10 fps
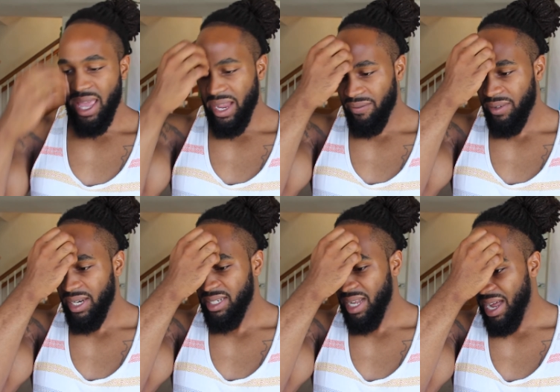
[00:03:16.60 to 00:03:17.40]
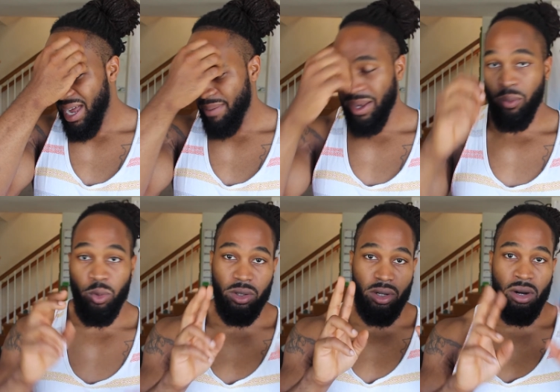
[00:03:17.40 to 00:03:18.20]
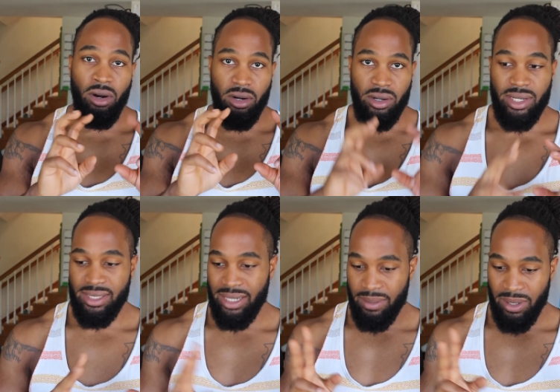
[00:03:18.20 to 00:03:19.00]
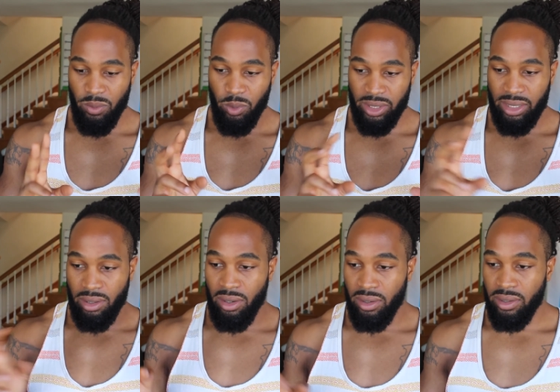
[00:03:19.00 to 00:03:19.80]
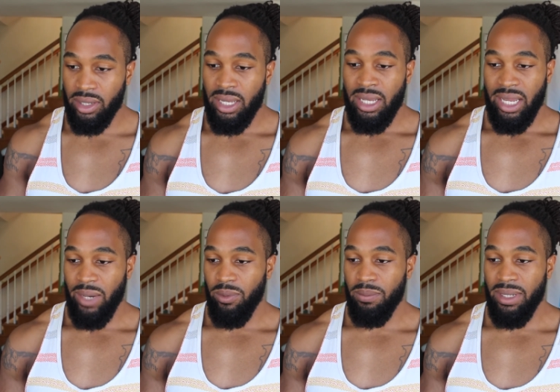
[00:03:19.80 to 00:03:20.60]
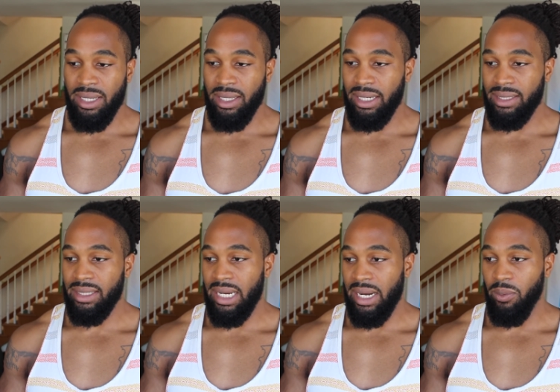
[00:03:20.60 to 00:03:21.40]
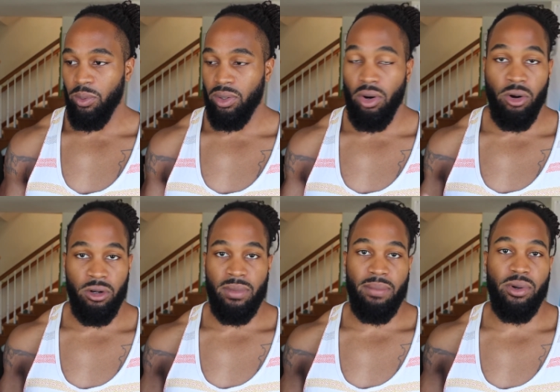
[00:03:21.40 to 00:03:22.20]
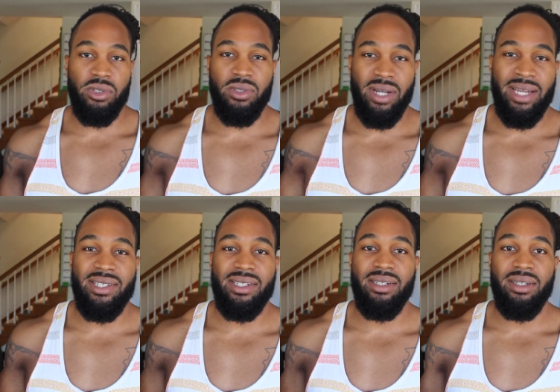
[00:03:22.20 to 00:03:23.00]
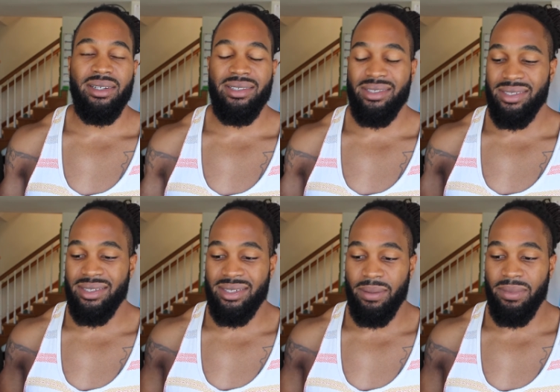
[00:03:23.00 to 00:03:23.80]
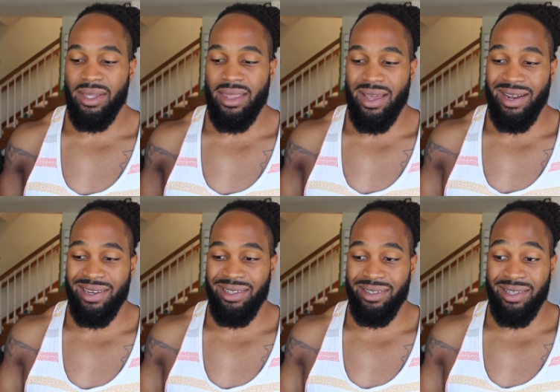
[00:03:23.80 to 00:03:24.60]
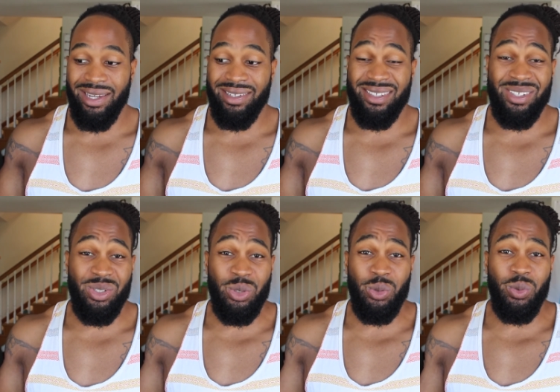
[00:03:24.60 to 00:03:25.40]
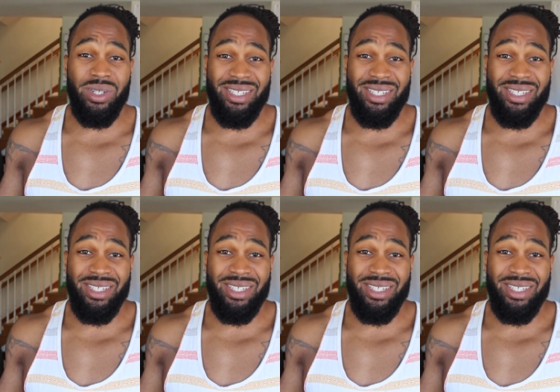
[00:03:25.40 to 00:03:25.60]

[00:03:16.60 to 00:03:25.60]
Every time I work hard, it's not about working hard. It would be like saying I work hard on my personal hygiene. It's just something that I like to do.